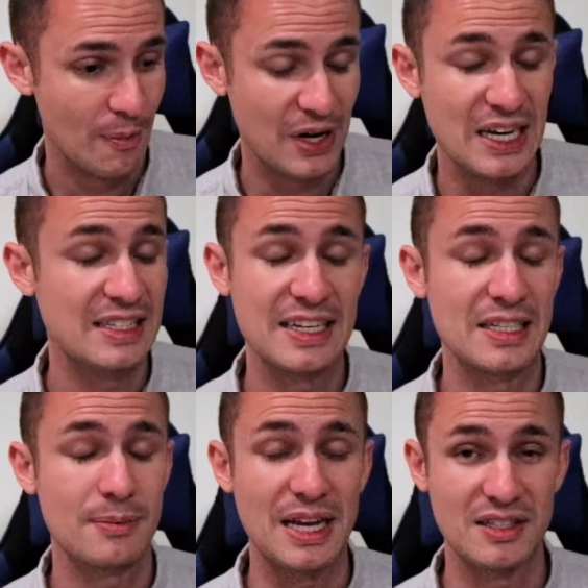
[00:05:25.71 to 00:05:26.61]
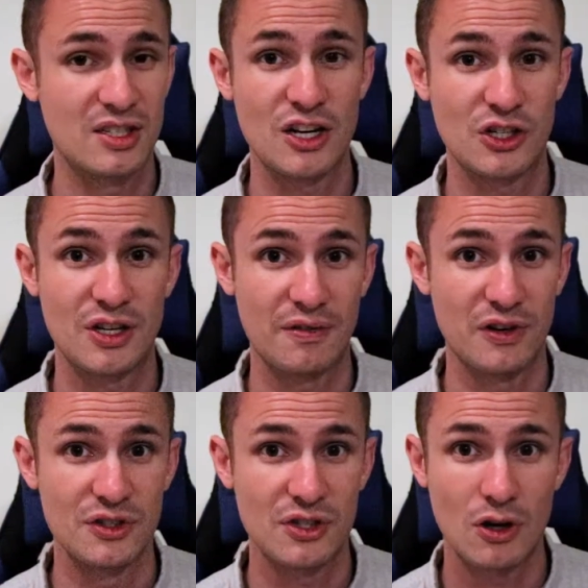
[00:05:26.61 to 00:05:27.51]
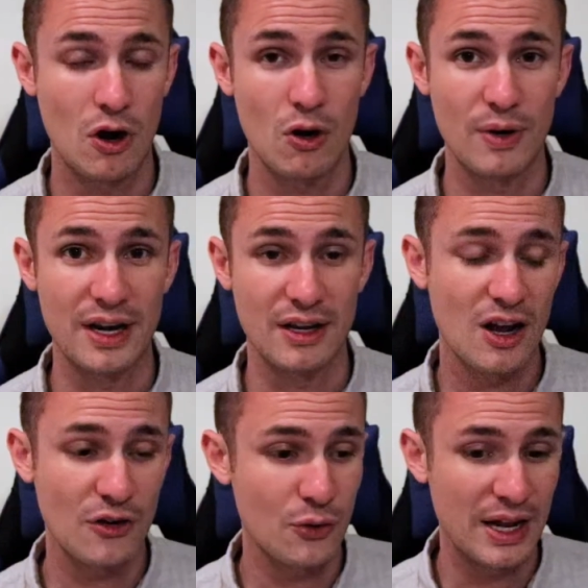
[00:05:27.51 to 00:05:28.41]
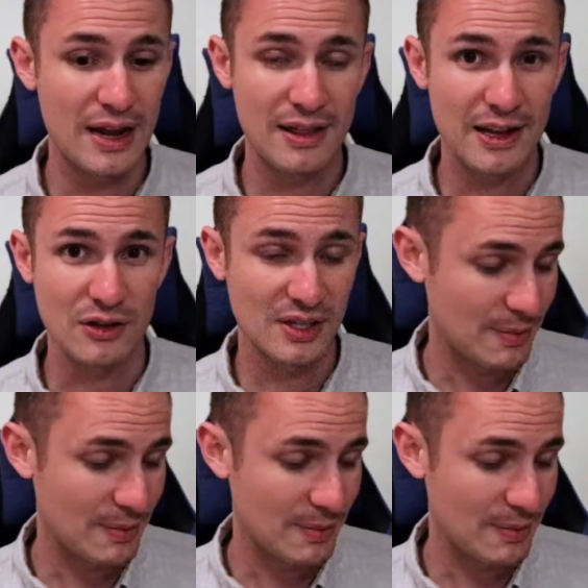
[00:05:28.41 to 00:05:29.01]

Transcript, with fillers: Because it has made such a difference already, not doing anything else.